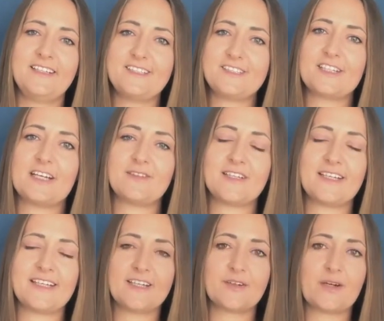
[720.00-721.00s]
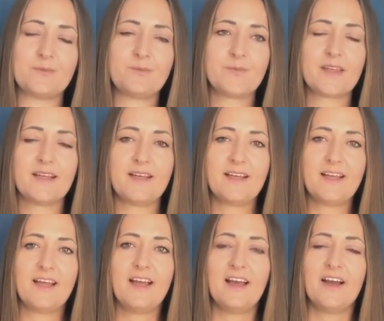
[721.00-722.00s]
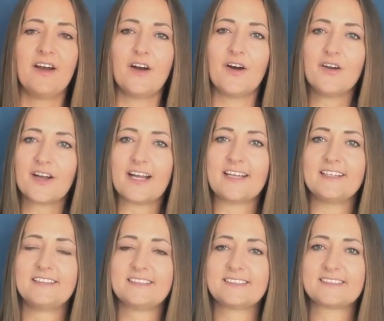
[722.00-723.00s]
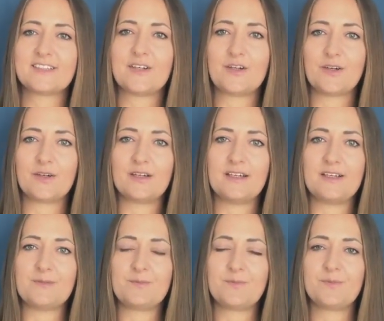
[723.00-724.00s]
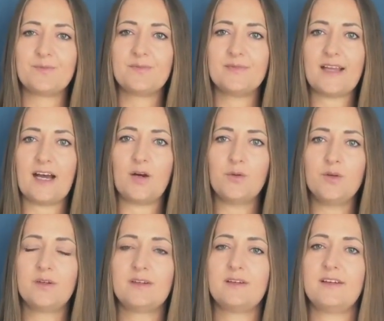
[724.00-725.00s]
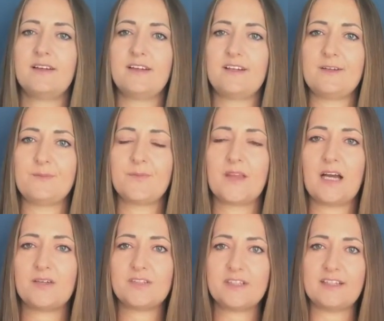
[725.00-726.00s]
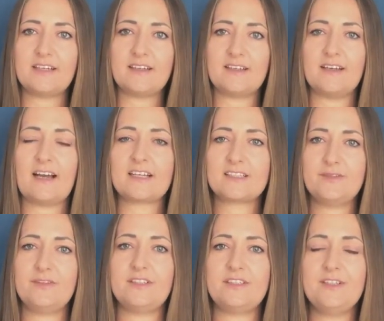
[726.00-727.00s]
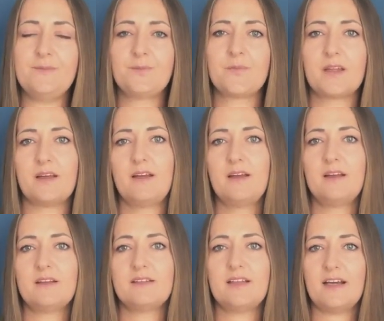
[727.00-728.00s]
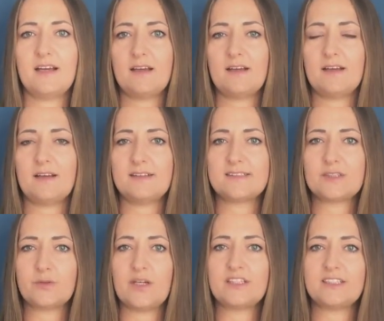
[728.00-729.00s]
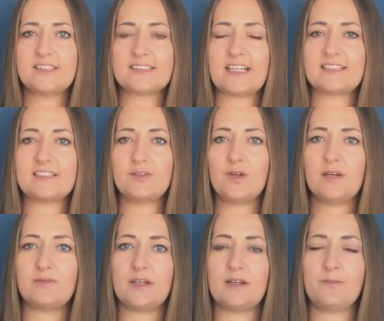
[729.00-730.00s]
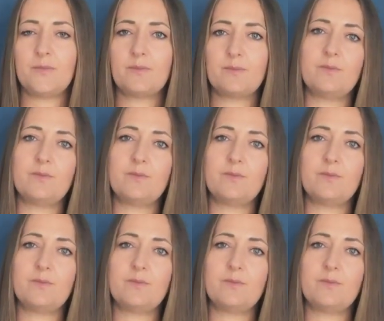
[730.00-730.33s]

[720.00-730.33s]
Ishikawa diagram. Okay, so now after the activity, the situation is like that you have a